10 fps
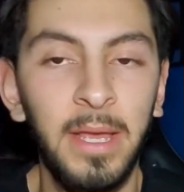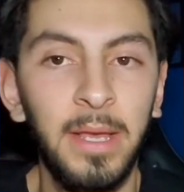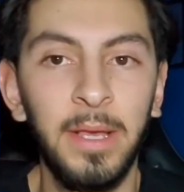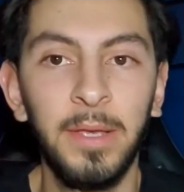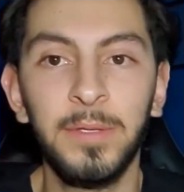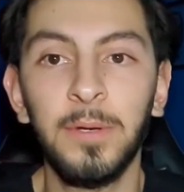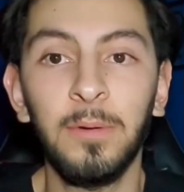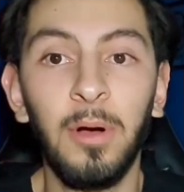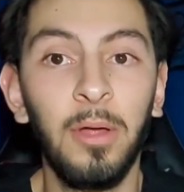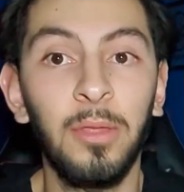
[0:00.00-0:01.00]

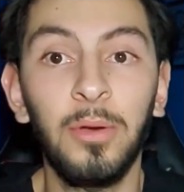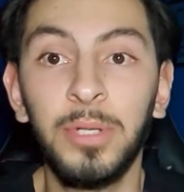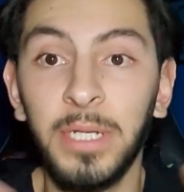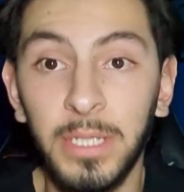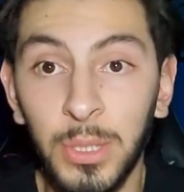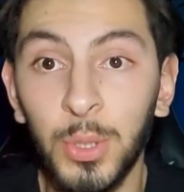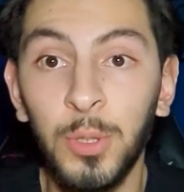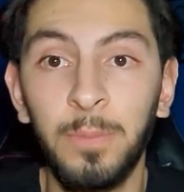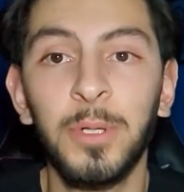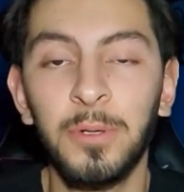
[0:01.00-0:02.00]
So although she is
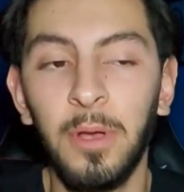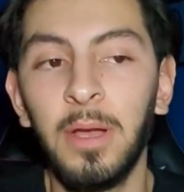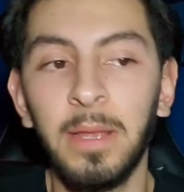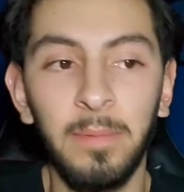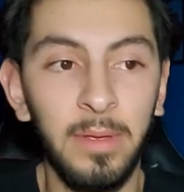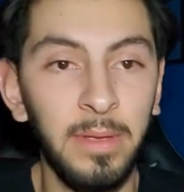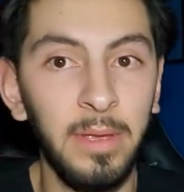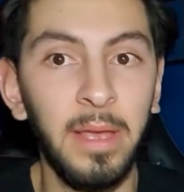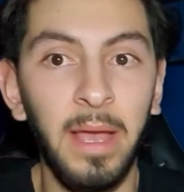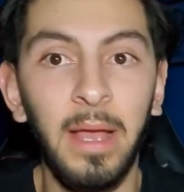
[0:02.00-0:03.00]
super strong and
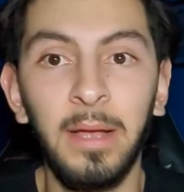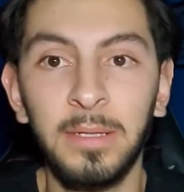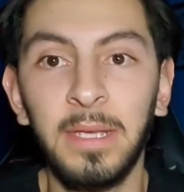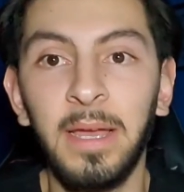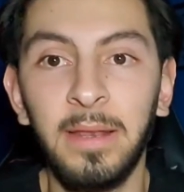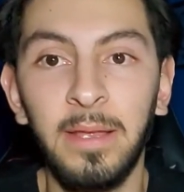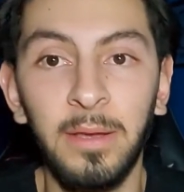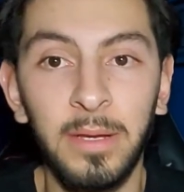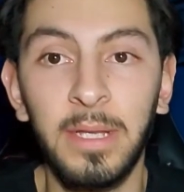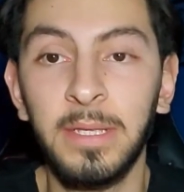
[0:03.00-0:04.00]
outside
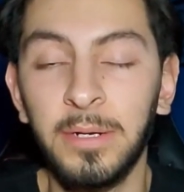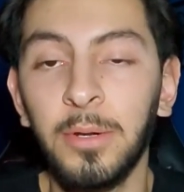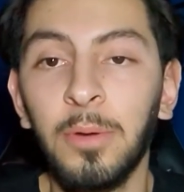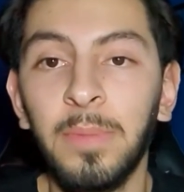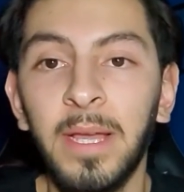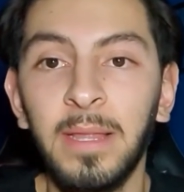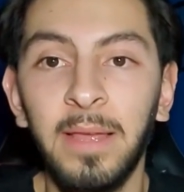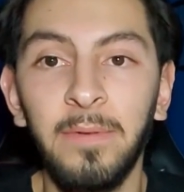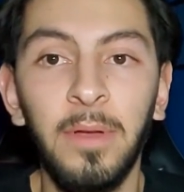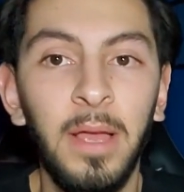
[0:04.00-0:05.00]
considered omega
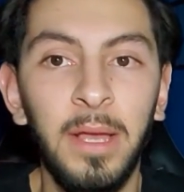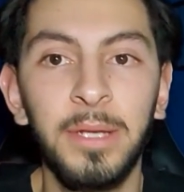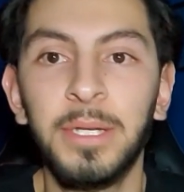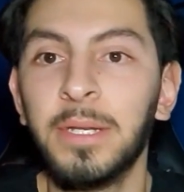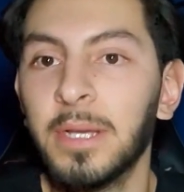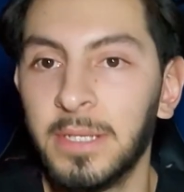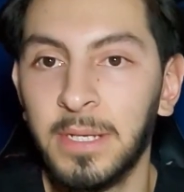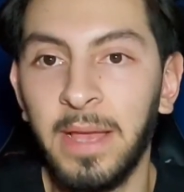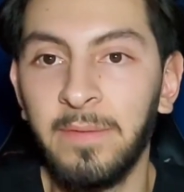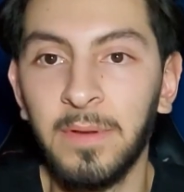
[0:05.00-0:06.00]
level, she doesn't
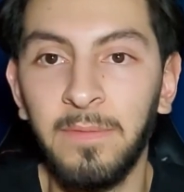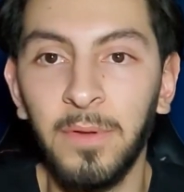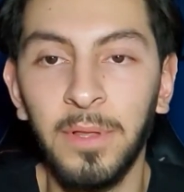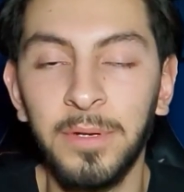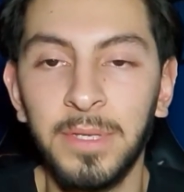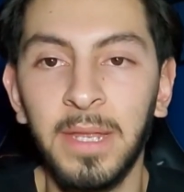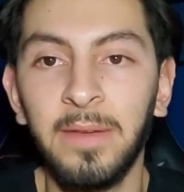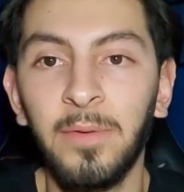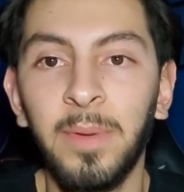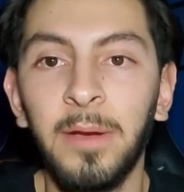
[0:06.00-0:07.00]
have a full understanding of
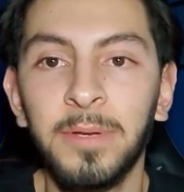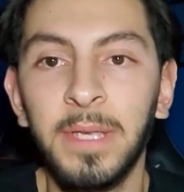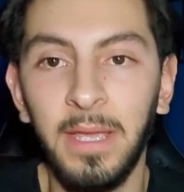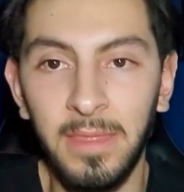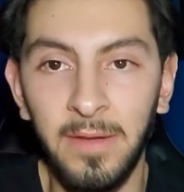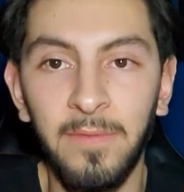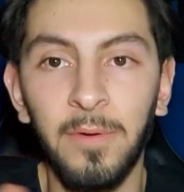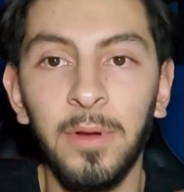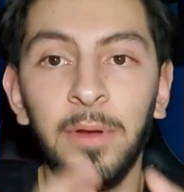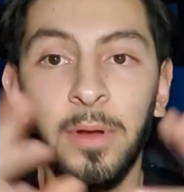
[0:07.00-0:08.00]
her powers, and therefore
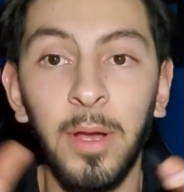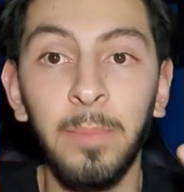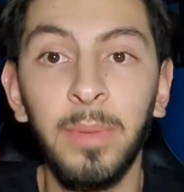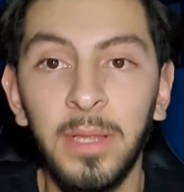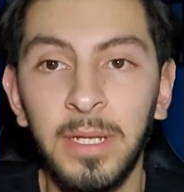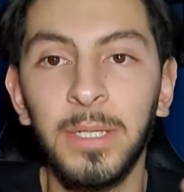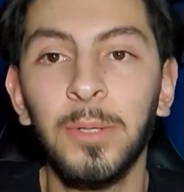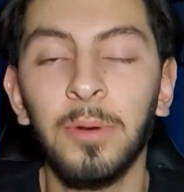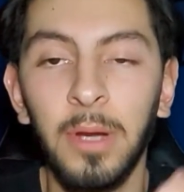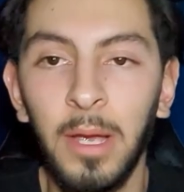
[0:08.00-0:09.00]
her ability
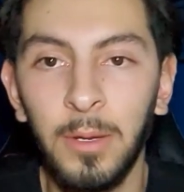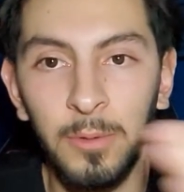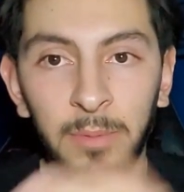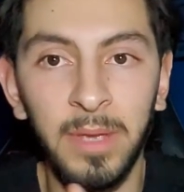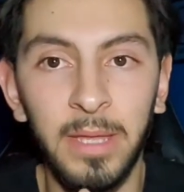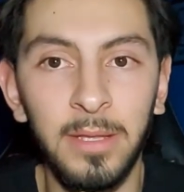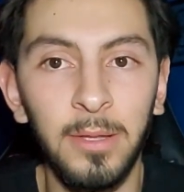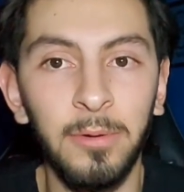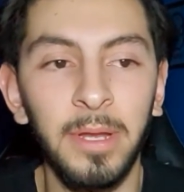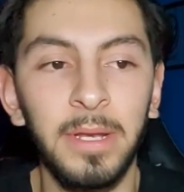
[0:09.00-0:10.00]
score would be on the
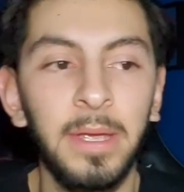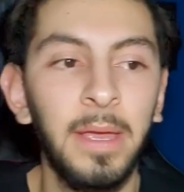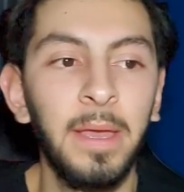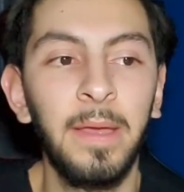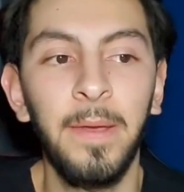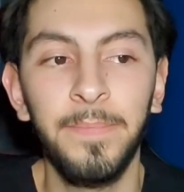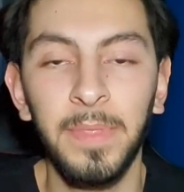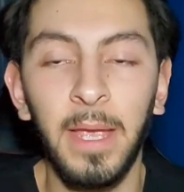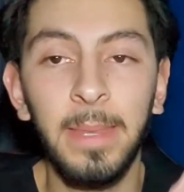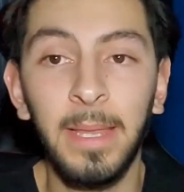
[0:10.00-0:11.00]
lower end.
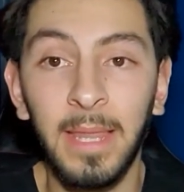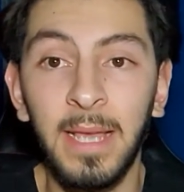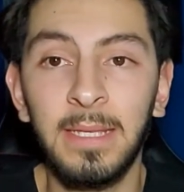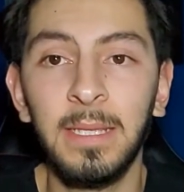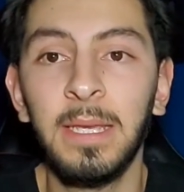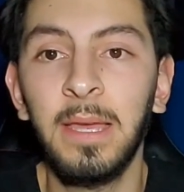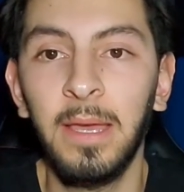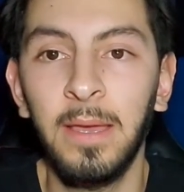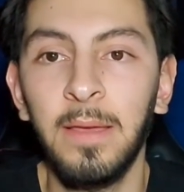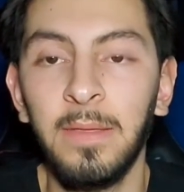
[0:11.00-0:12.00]
And then lastly,
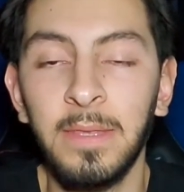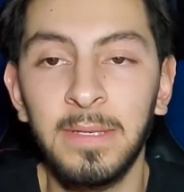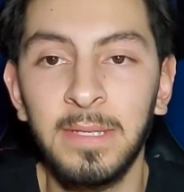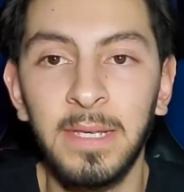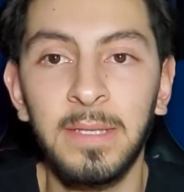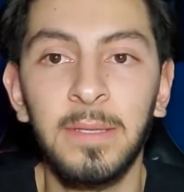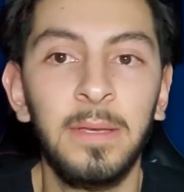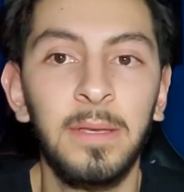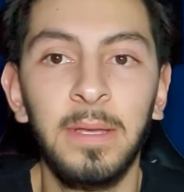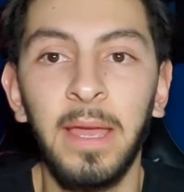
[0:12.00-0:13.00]
the 6th
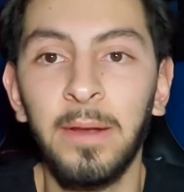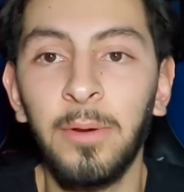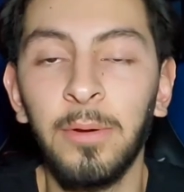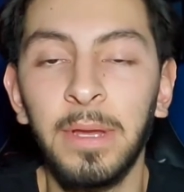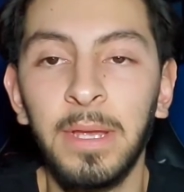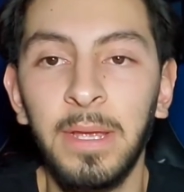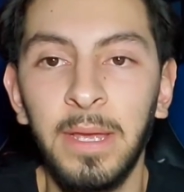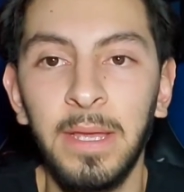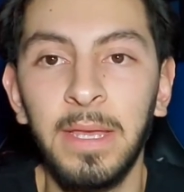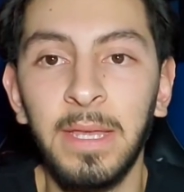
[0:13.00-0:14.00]
category
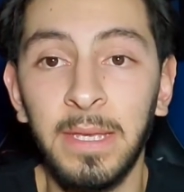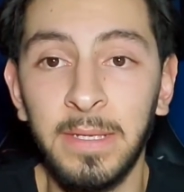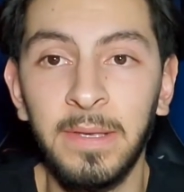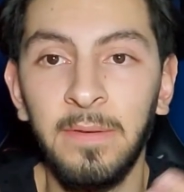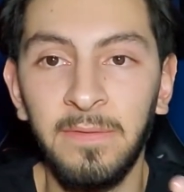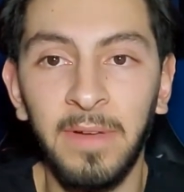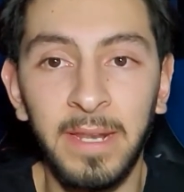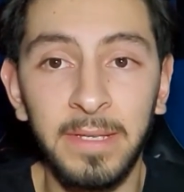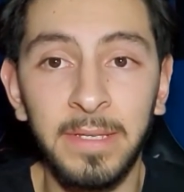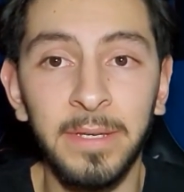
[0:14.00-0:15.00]
is
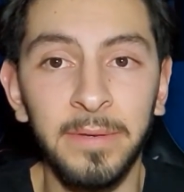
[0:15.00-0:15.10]
fighting skill.